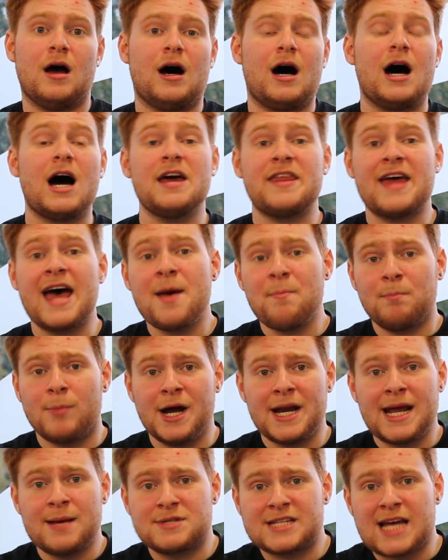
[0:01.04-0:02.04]
Hi there,
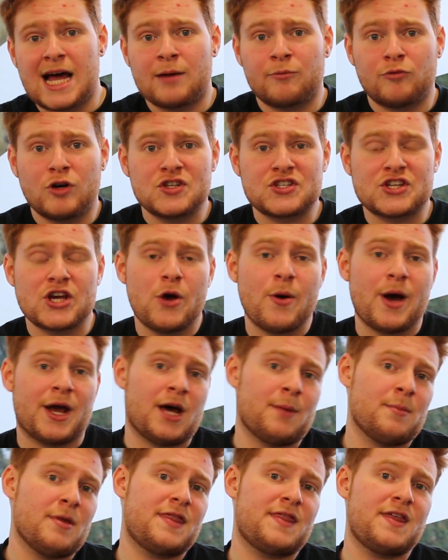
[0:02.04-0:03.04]
my name's Calum Roscoe and
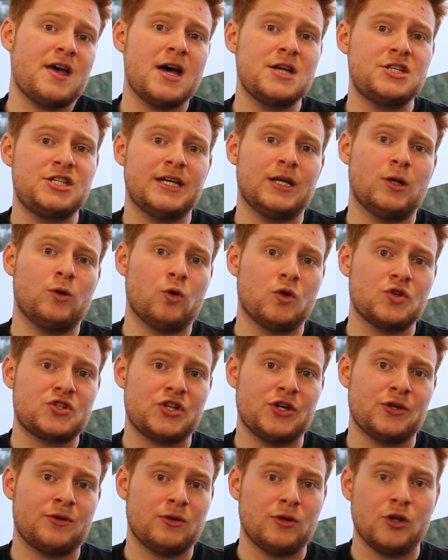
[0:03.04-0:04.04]
I'm a third year law
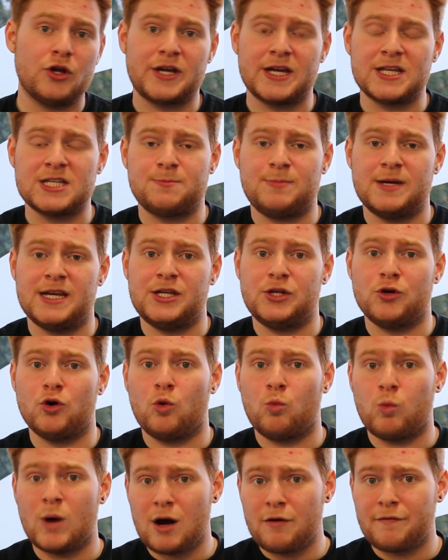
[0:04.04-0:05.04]
student looking to be
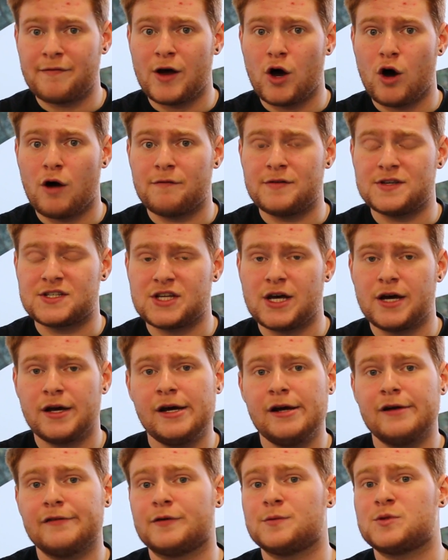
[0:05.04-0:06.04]
your welfare officer
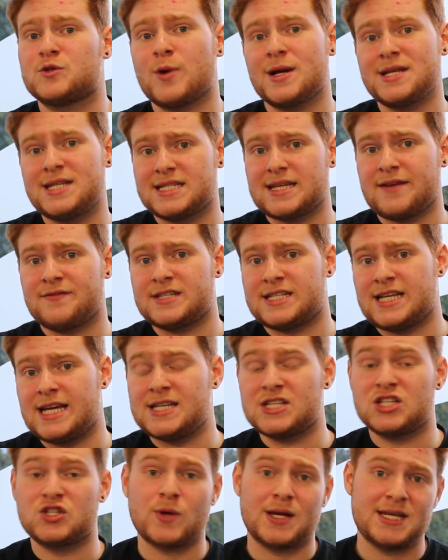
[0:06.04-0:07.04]
from
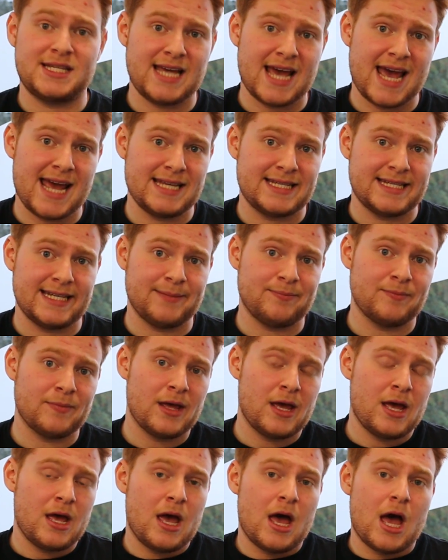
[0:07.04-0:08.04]
2017 to 2018.
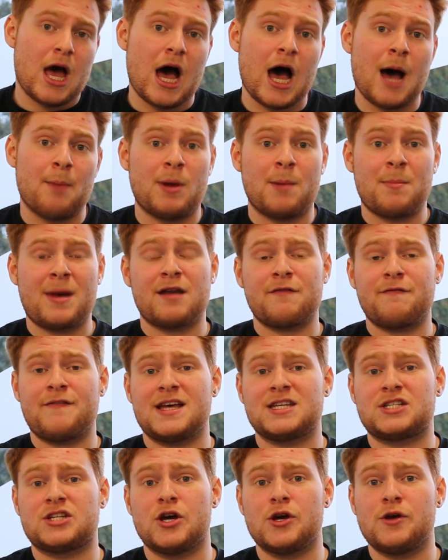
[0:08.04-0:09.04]
My
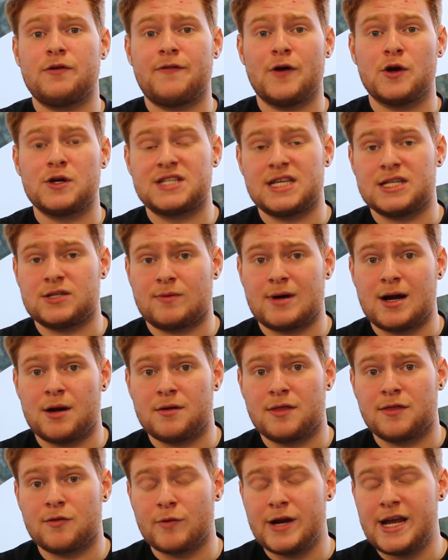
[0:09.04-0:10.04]
manifesto focuses
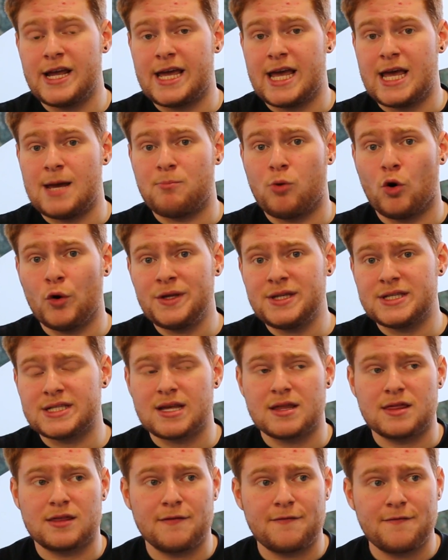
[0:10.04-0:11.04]
around three key
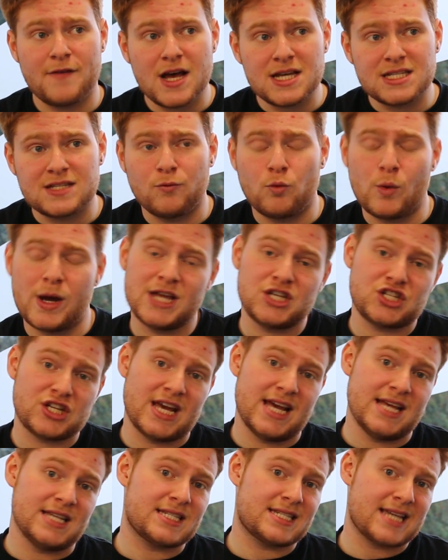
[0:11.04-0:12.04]
points, the first of which
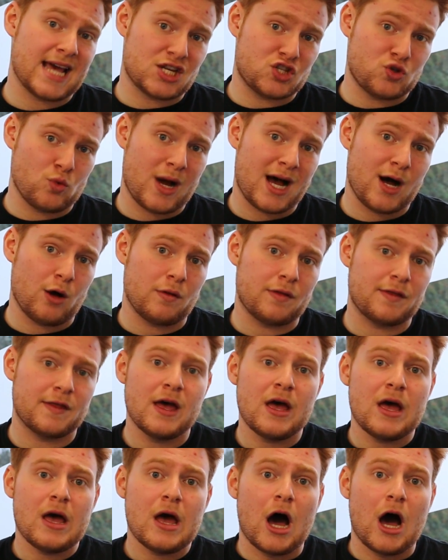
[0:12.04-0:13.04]
is sexual health.
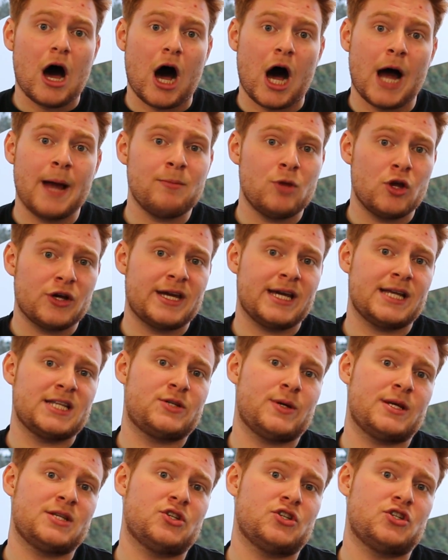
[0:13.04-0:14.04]
I'm looking
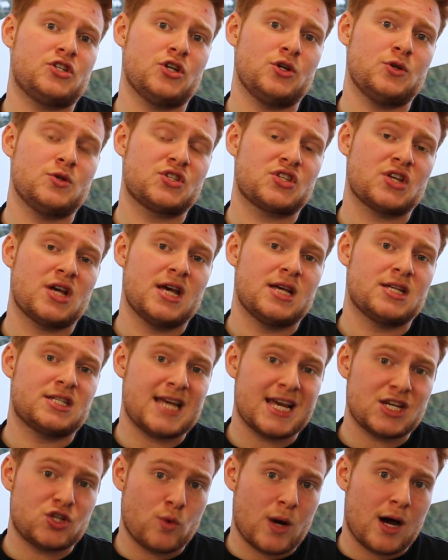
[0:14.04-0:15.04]
to introduce
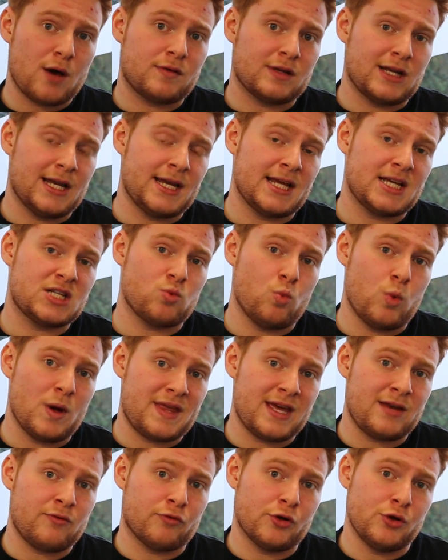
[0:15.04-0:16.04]
sexual health clinics
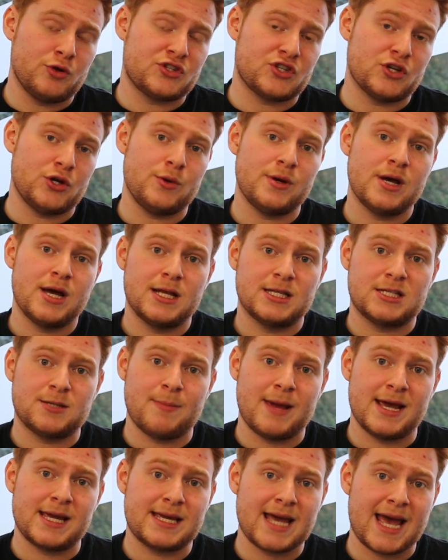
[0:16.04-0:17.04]
within RUSU to
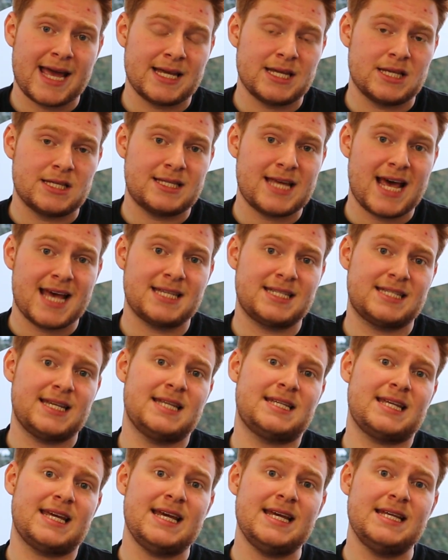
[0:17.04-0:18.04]
make getting
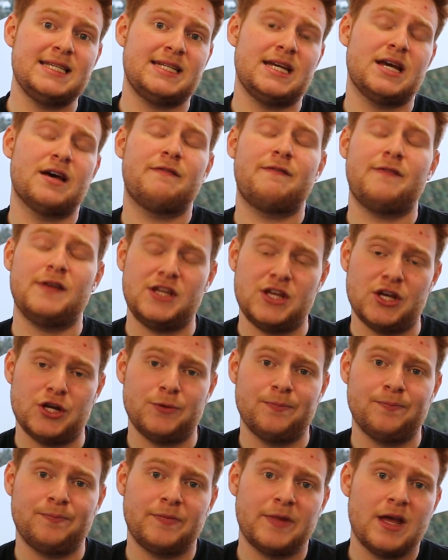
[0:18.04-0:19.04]
tested easier for
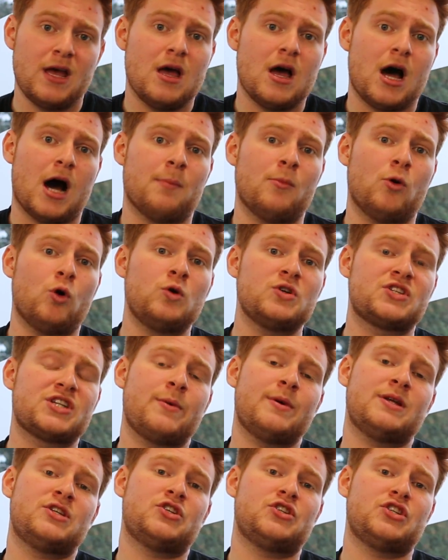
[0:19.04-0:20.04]
you. I'm
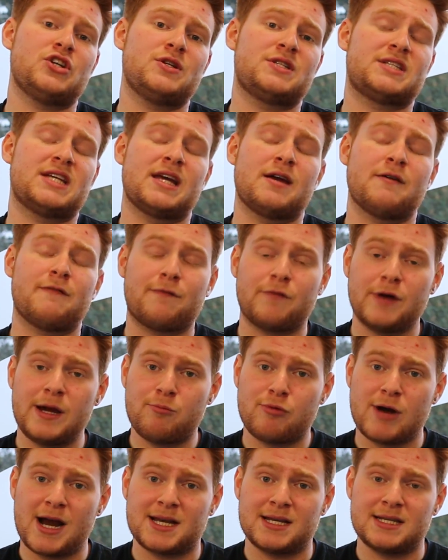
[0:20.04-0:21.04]
also introducing free
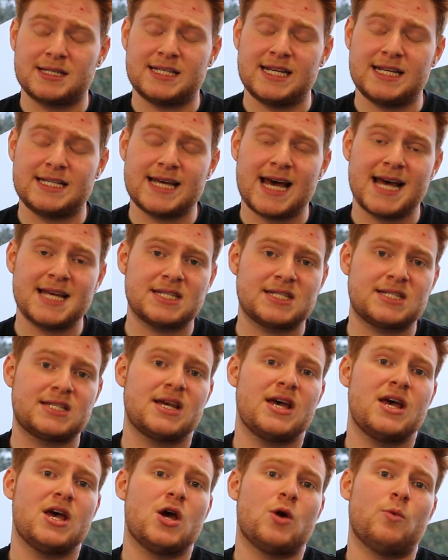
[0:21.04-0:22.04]
pregnancy
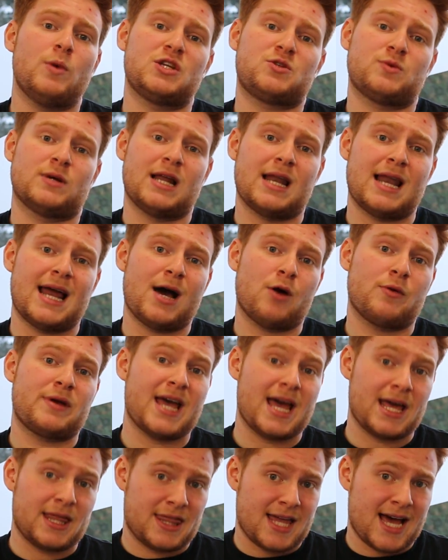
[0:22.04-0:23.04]
tests, which will allow
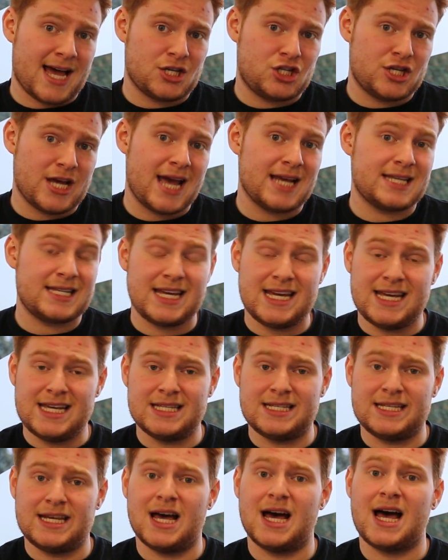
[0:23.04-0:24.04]
getting that checked
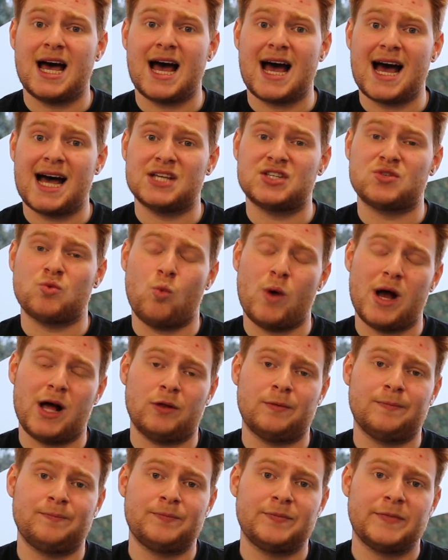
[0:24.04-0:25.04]
easier as
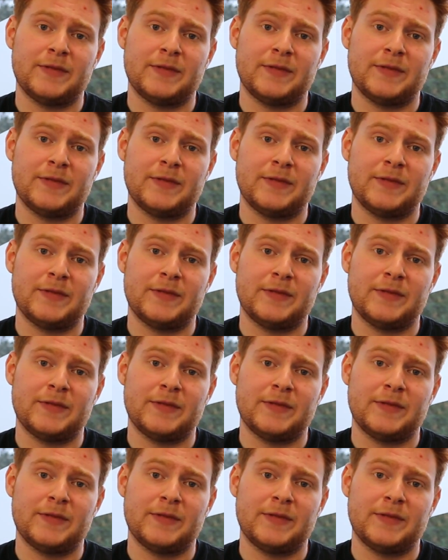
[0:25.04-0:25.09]
well.